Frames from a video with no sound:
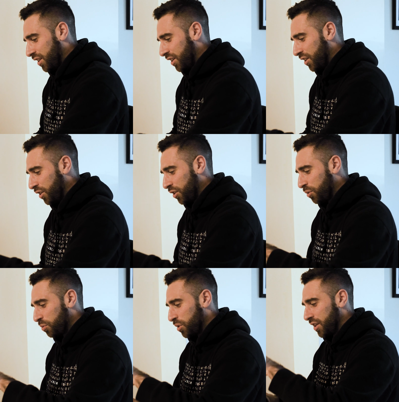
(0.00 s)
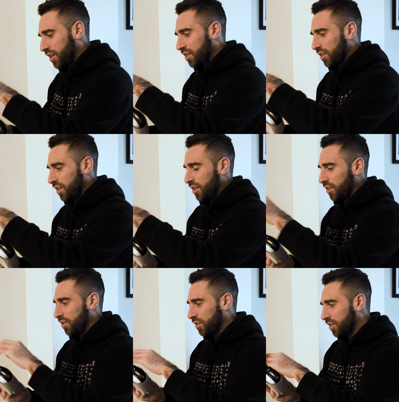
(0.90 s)
here we
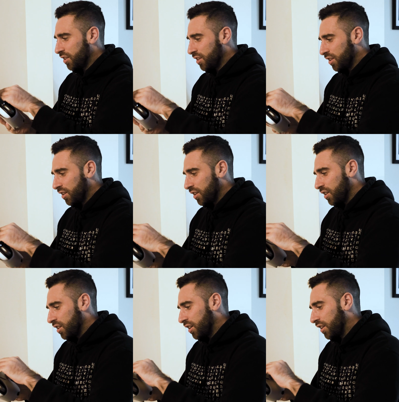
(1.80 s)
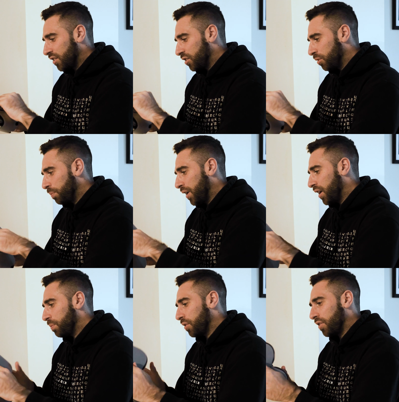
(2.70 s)
go. Got the little
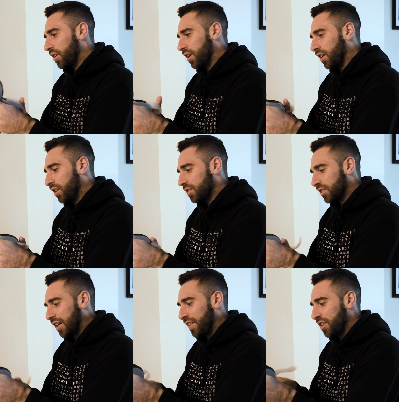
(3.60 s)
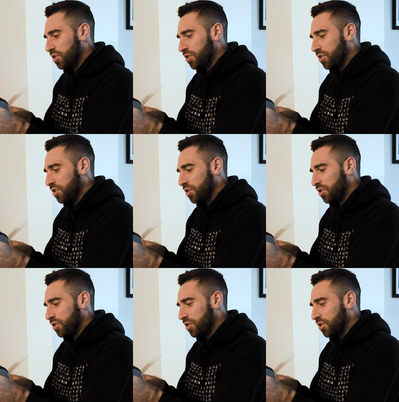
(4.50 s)
paper thingy. It's got that